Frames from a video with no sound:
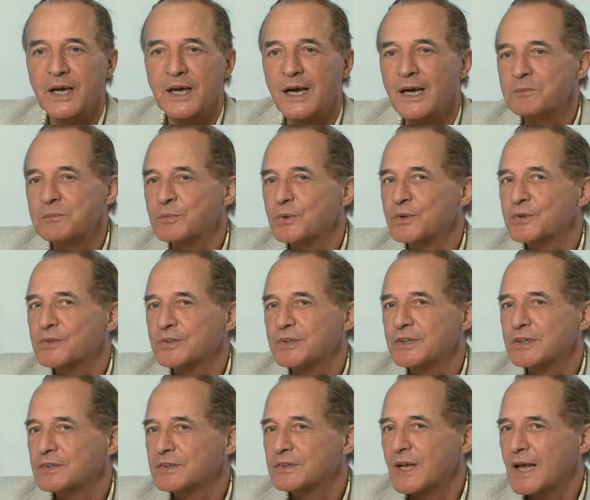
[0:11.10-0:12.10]
camera
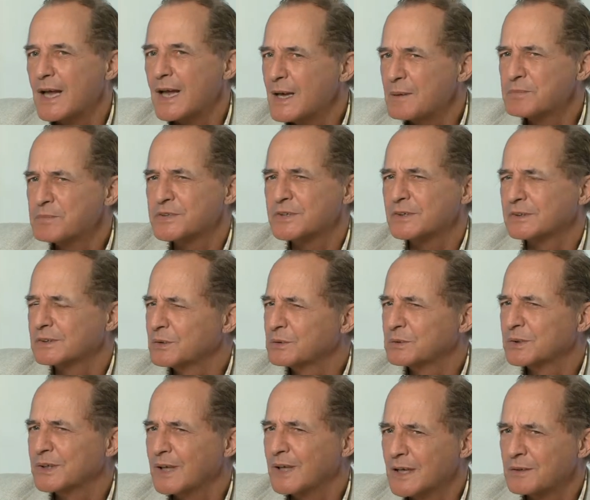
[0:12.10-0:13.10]
sees
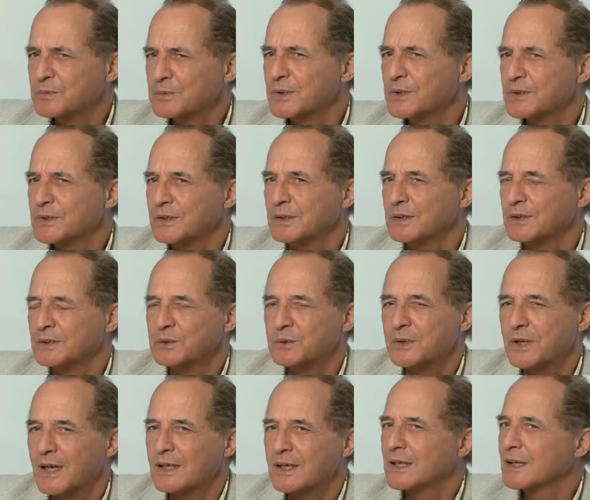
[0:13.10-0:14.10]
absolutely everything.
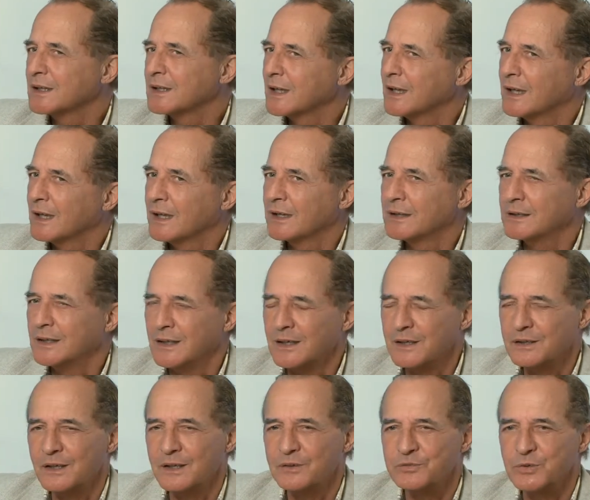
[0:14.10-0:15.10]
You cannot hide
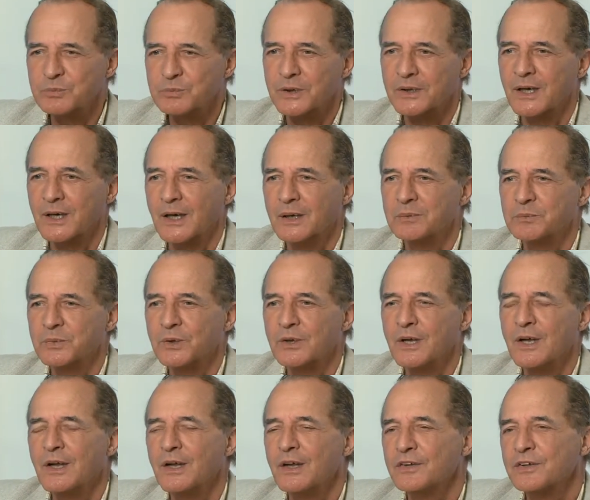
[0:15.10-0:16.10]
anything from the camera.